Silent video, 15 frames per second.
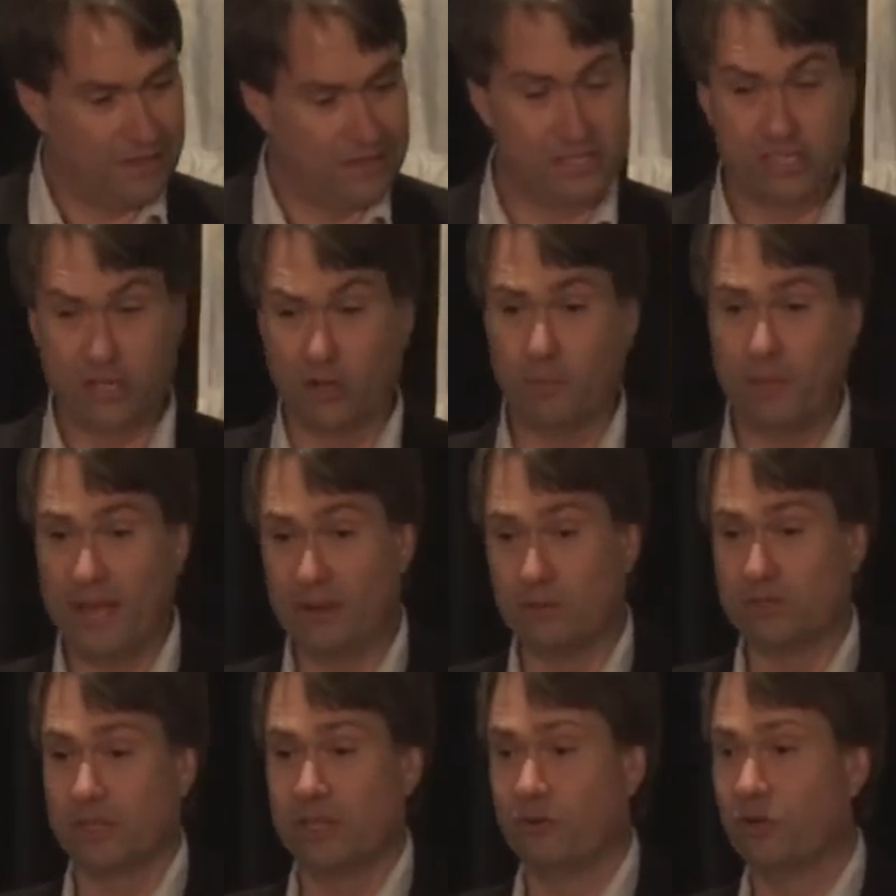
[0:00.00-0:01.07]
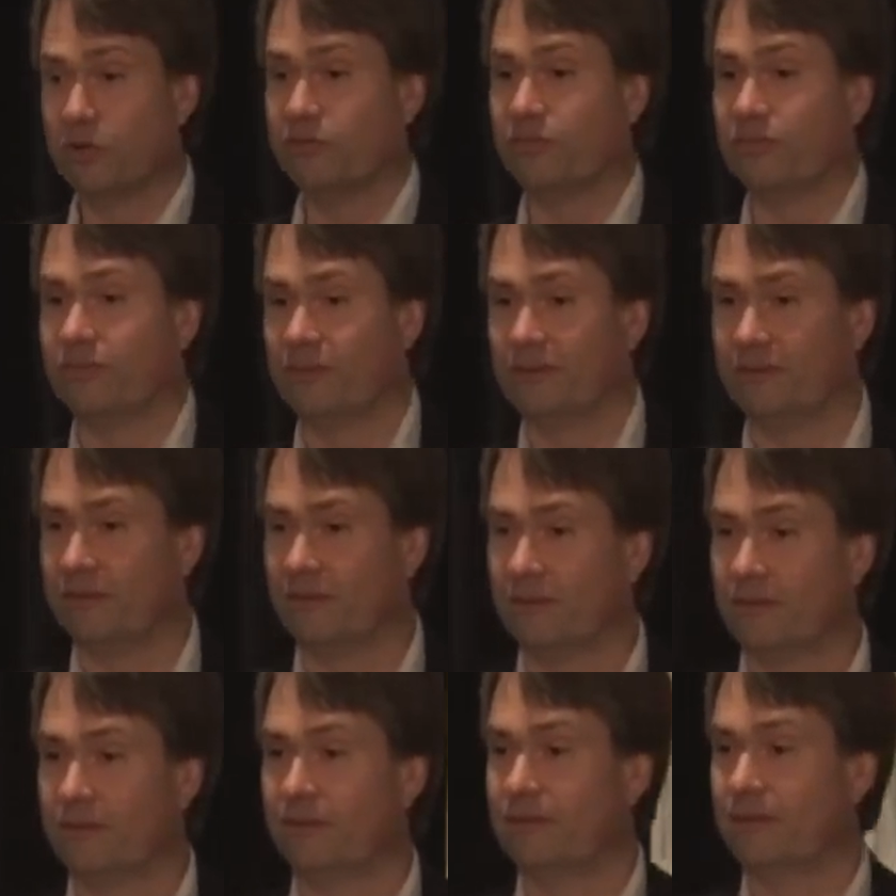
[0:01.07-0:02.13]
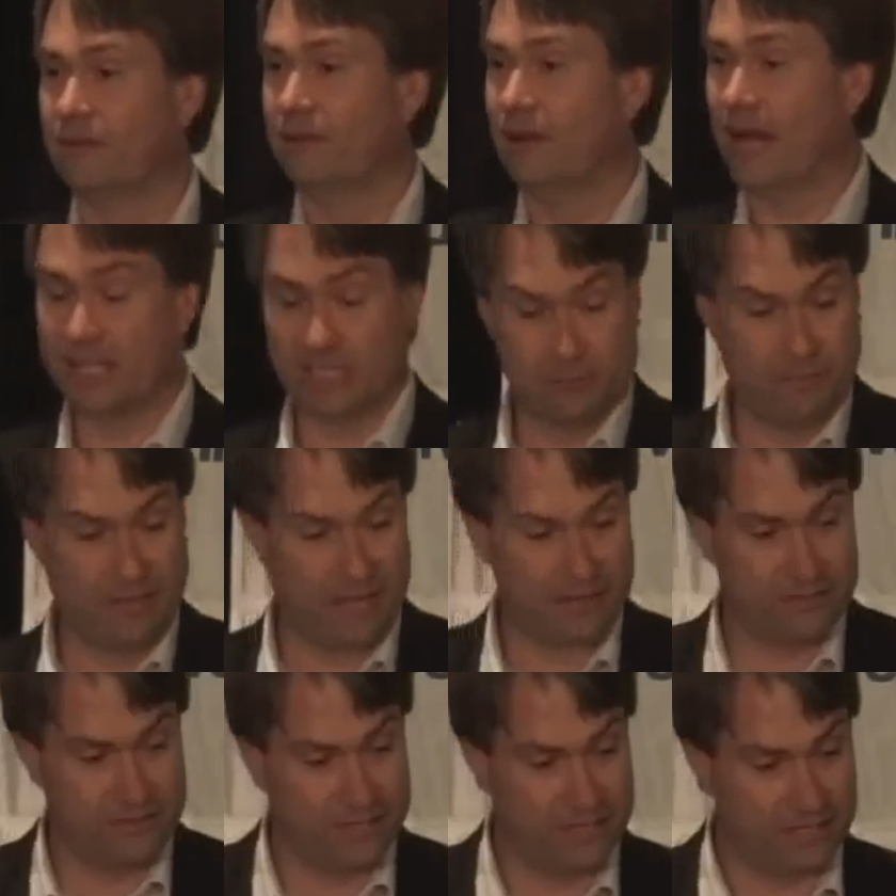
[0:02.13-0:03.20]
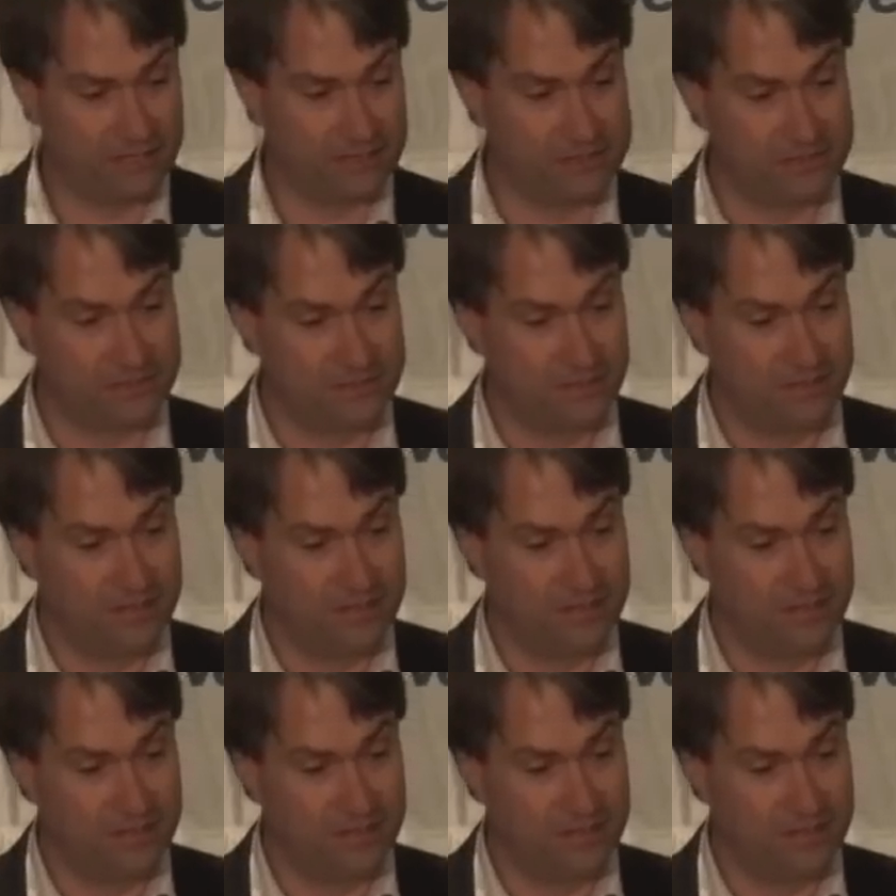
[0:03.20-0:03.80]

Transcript: Your solar panels on your roof are smart things.